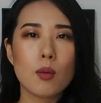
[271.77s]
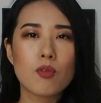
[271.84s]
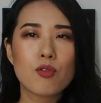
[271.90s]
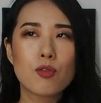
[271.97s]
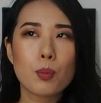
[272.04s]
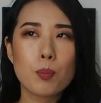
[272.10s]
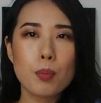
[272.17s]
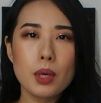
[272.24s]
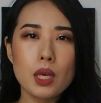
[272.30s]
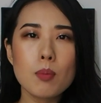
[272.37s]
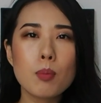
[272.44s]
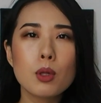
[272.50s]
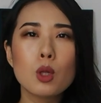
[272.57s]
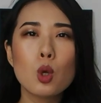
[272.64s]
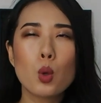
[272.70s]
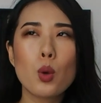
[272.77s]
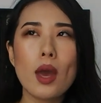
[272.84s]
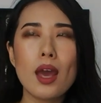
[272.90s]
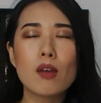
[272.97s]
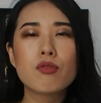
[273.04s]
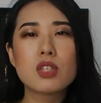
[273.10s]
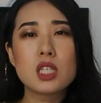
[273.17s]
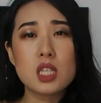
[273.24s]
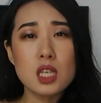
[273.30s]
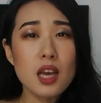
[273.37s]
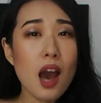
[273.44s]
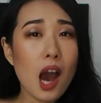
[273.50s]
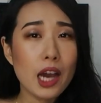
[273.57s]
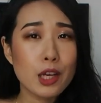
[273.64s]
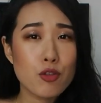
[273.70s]
For people who have
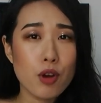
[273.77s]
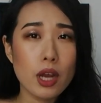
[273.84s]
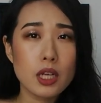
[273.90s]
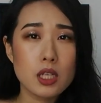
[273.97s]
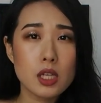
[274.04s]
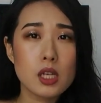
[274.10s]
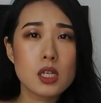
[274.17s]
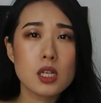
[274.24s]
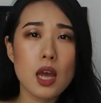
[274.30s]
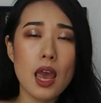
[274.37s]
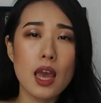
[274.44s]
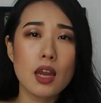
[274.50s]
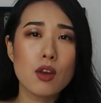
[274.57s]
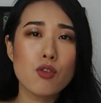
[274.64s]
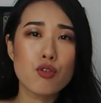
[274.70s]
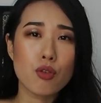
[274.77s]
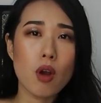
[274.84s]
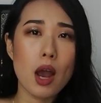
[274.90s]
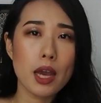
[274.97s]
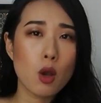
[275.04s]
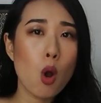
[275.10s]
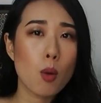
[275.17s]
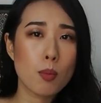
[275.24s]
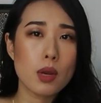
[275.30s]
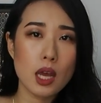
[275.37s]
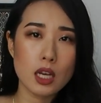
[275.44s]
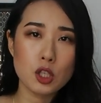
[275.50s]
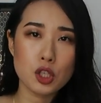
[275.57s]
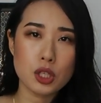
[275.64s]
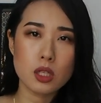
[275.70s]
dehydrated and dry
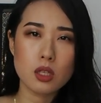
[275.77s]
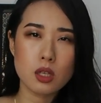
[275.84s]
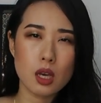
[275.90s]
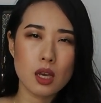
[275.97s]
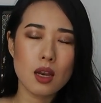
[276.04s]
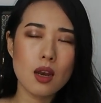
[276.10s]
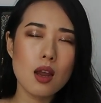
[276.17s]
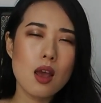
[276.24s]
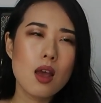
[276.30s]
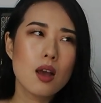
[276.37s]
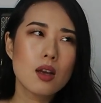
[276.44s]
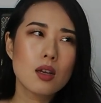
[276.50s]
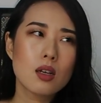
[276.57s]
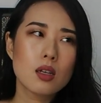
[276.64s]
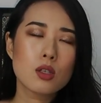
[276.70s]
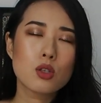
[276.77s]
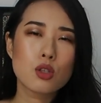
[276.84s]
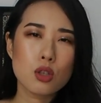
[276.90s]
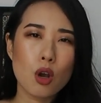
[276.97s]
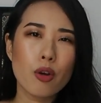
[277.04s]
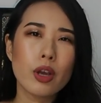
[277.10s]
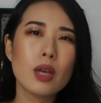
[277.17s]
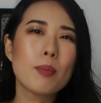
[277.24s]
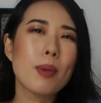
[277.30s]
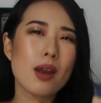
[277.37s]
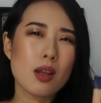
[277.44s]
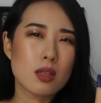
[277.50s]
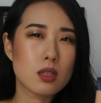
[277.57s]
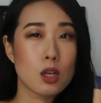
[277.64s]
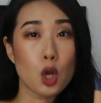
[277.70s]
combination skin, sorry, but
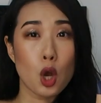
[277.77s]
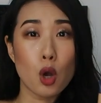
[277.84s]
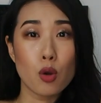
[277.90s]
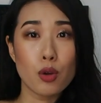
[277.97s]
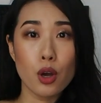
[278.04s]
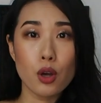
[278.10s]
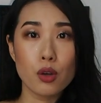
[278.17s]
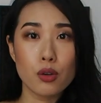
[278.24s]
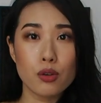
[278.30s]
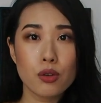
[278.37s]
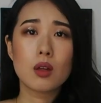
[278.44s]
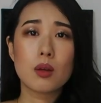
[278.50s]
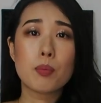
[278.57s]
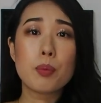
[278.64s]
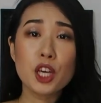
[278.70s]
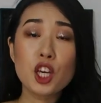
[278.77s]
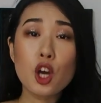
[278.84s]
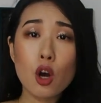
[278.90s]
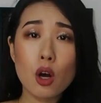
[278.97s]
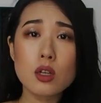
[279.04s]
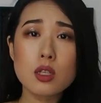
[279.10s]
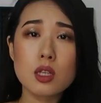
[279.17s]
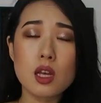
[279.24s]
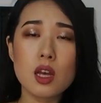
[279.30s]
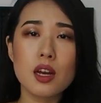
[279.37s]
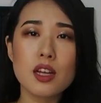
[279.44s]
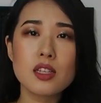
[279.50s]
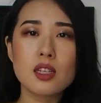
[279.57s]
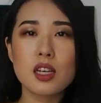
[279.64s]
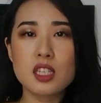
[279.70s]
it's a no-no. Because it
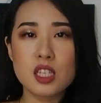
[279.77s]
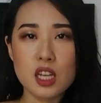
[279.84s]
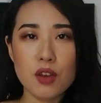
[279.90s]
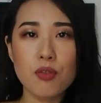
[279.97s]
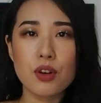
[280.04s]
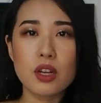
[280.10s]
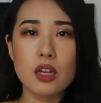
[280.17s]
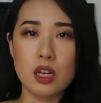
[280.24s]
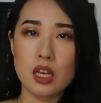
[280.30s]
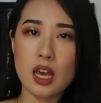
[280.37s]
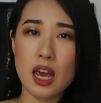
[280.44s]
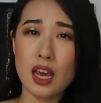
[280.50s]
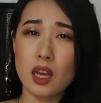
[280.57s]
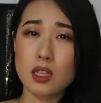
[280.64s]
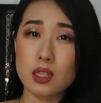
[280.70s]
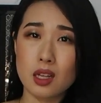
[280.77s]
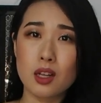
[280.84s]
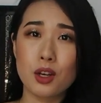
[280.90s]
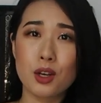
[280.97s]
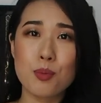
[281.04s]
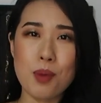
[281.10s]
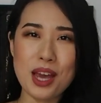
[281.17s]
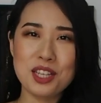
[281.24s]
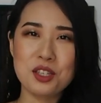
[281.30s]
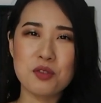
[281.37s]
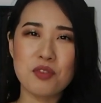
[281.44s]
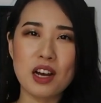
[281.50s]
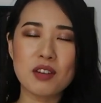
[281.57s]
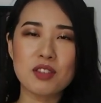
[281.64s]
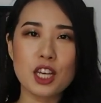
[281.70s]
is definitely a silicone-based
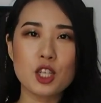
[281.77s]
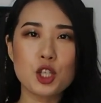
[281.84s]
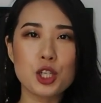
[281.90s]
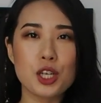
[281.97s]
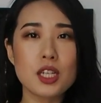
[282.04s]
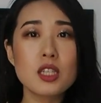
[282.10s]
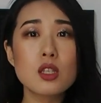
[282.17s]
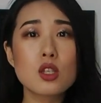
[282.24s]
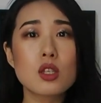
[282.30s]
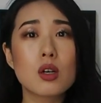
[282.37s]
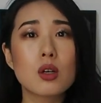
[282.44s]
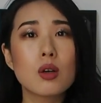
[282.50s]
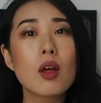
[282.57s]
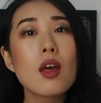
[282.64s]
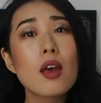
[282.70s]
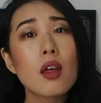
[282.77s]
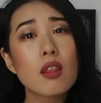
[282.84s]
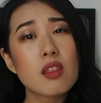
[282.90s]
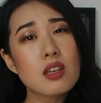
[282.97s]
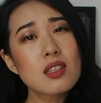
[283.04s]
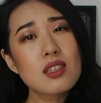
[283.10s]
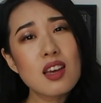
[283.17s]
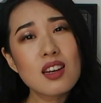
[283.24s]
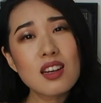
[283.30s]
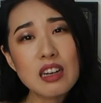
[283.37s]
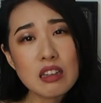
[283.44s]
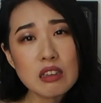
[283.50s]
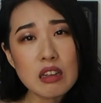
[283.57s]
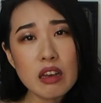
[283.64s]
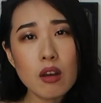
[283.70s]
foundation, so this can
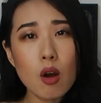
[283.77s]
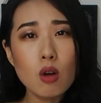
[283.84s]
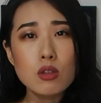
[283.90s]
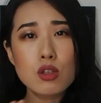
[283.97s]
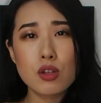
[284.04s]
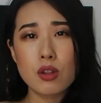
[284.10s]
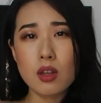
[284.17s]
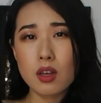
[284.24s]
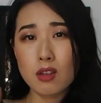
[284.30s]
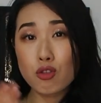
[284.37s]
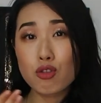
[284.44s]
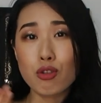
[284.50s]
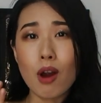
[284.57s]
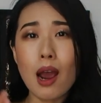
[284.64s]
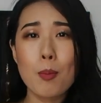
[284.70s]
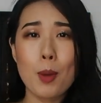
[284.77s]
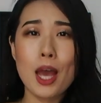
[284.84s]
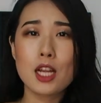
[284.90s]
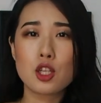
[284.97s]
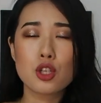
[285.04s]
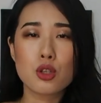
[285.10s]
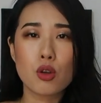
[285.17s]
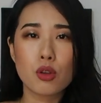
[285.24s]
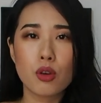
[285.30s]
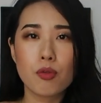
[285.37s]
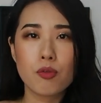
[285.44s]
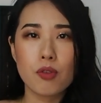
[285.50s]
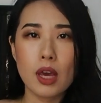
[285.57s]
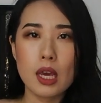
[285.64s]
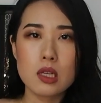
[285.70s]
cling onto the dry patches on your
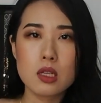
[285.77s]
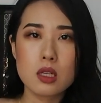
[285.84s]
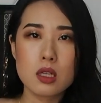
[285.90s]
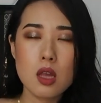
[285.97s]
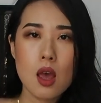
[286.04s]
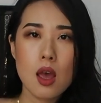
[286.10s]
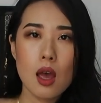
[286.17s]
face.